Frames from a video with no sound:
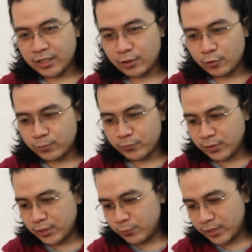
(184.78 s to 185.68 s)

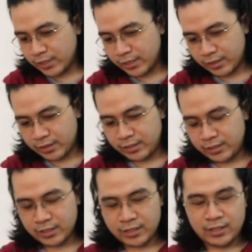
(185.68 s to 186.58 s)
Hopefully we can get the
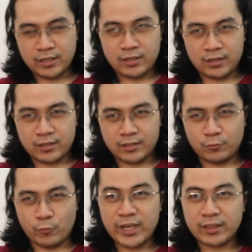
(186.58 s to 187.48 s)

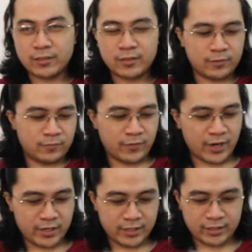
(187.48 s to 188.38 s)
white
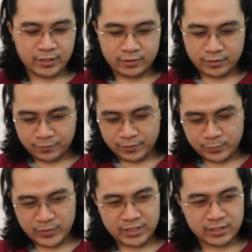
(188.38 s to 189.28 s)
variant here in the
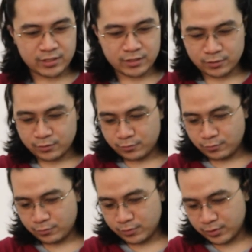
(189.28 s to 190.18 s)
Philippines.
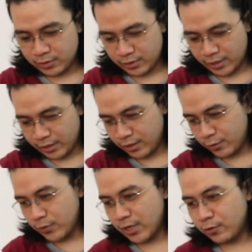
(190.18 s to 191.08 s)
So I
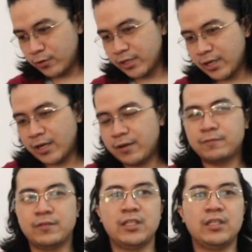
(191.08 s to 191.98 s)
think we already
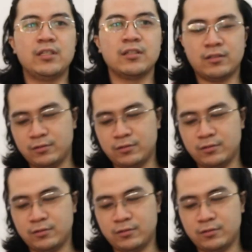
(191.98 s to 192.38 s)
have the...